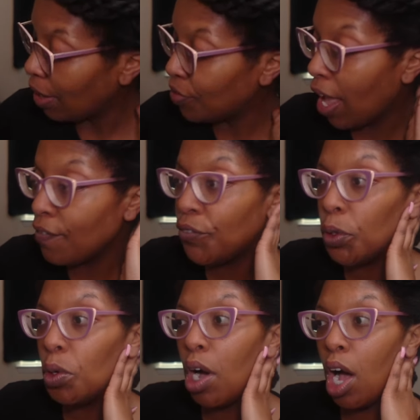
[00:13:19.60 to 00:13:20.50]
they
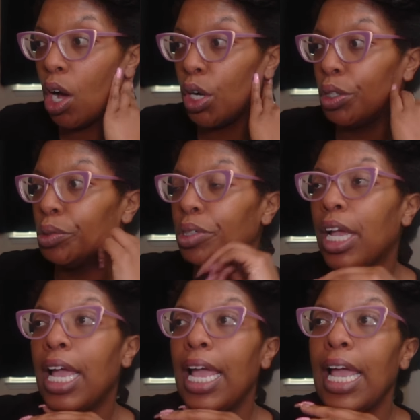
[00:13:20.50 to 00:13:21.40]
full on
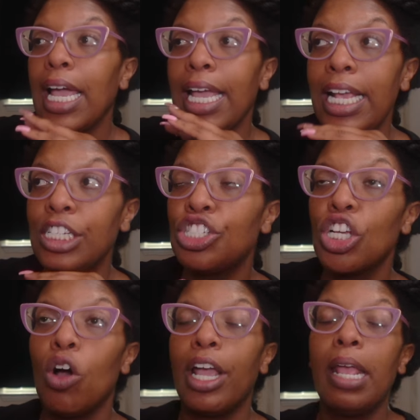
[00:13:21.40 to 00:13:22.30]
he
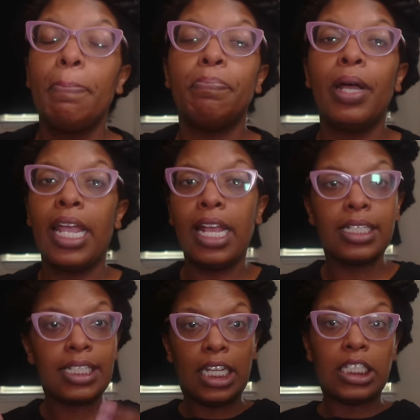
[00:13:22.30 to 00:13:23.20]
show he he
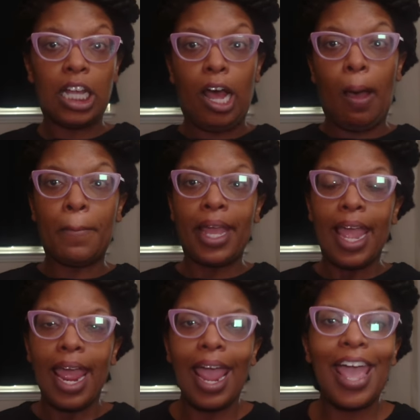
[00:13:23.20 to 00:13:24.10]
sits up
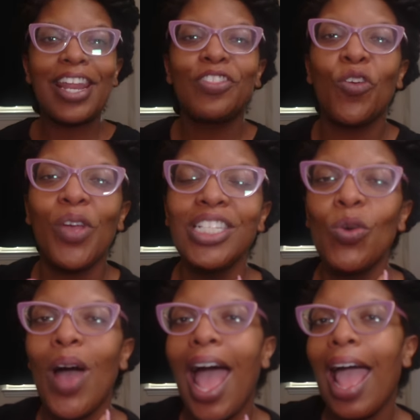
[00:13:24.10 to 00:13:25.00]
and the reason
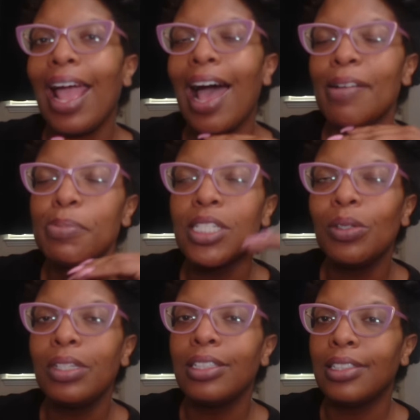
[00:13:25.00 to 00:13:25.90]
why I
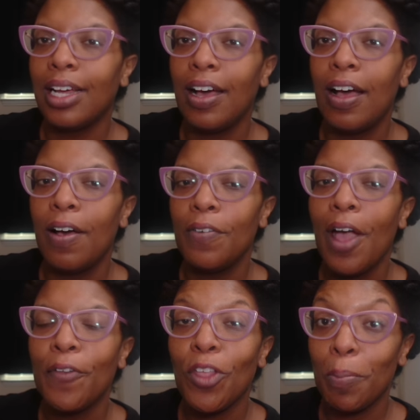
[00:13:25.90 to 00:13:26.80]
absolutely love
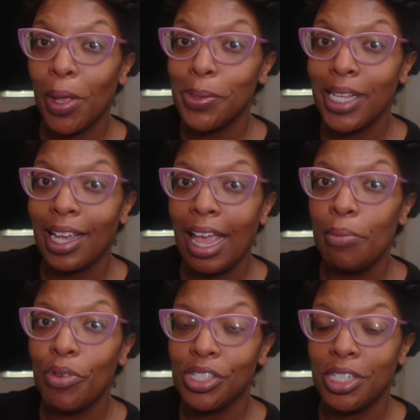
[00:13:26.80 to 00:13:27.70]
the music
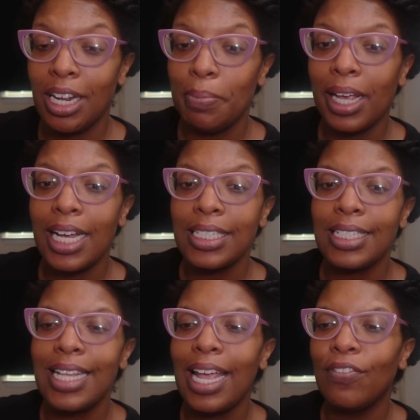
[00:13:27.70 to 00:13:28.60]
in Bridgerton because
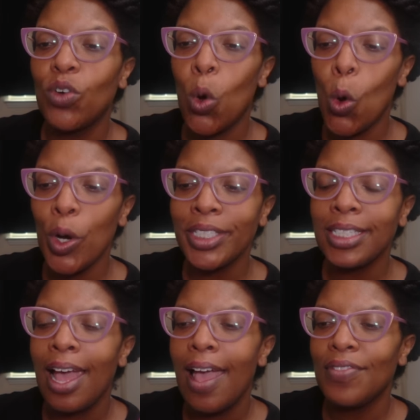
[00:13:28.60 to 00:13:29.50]
they of
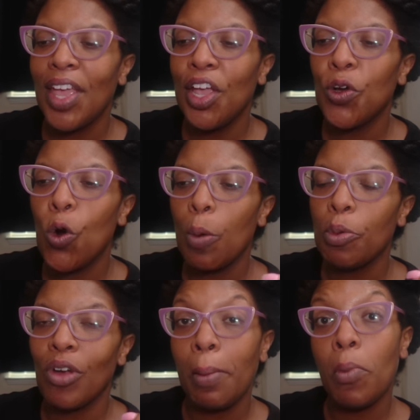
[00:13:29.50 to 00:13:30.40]
course they
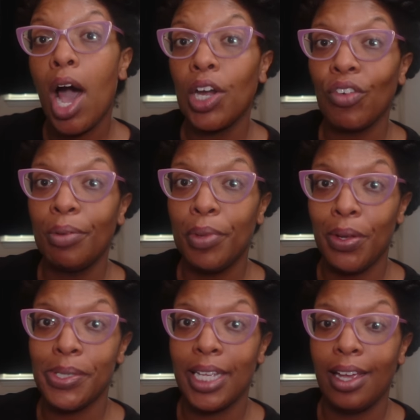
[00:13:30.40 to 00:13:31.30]
incorporate modern
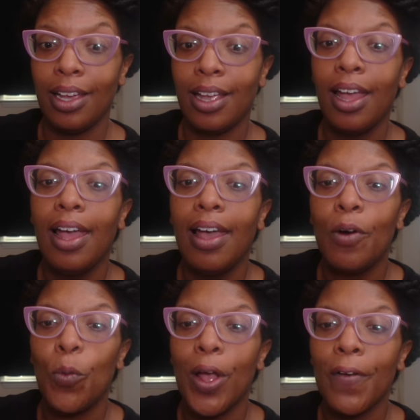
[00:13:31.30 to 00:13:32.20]
music
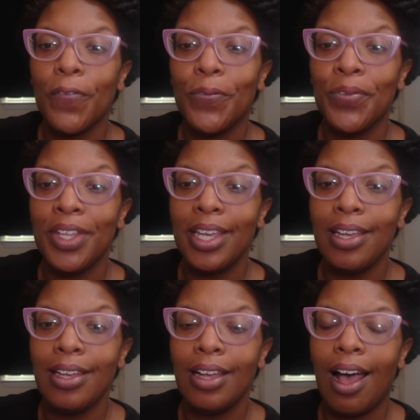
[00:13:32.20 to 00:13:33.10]
with
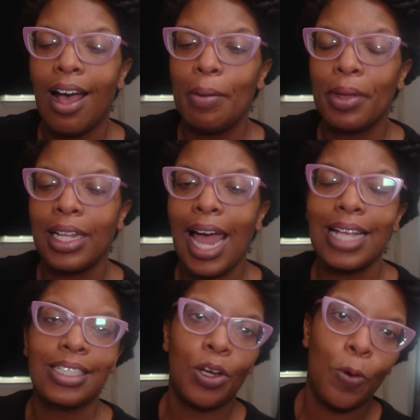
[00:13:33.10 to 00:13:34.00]
the um,
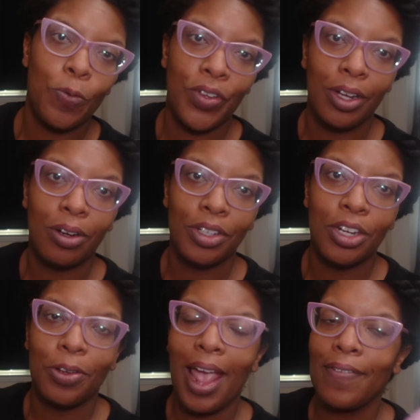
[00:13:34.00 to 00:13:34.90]
classical feel. You
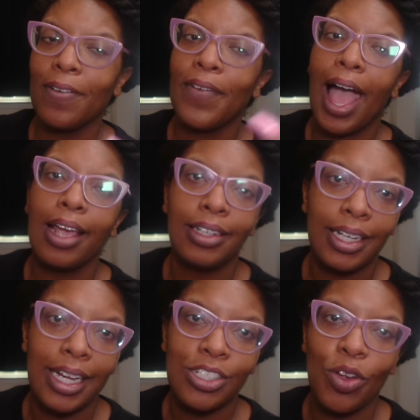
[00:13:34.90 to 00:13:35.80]
know, you have the
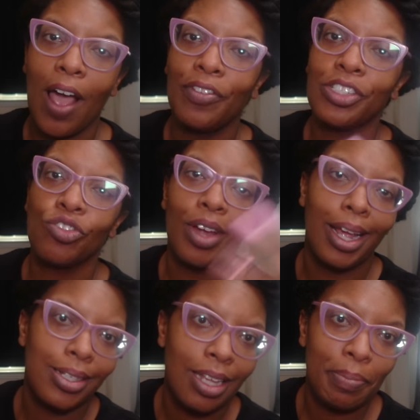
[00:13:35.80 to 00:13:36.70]
violins, you have the
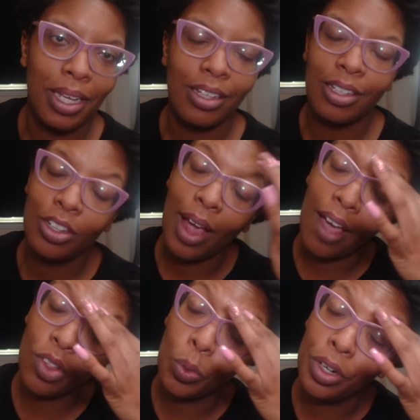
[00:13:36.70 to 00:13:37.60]
strings, I mean, you
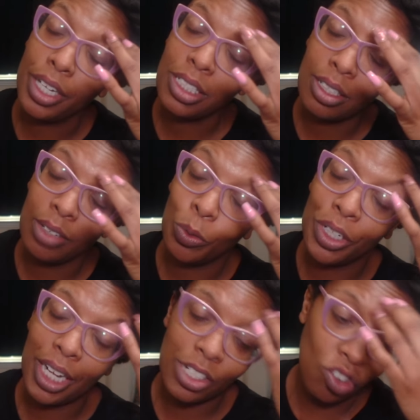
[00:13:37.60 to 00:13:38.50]
have the woods,
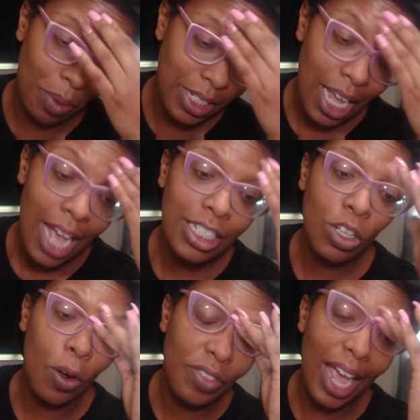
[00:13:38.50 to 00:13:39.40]
wood instruments.
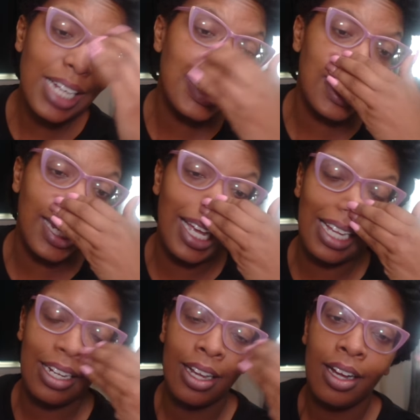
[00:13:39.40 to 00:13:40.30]
So they
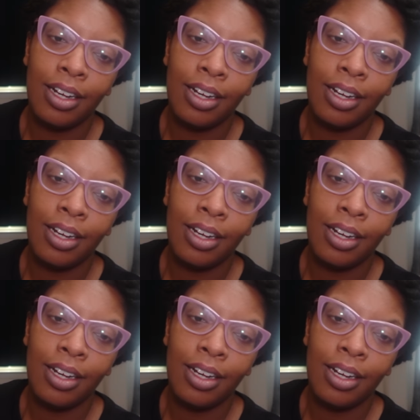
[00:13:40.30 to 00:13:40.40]
did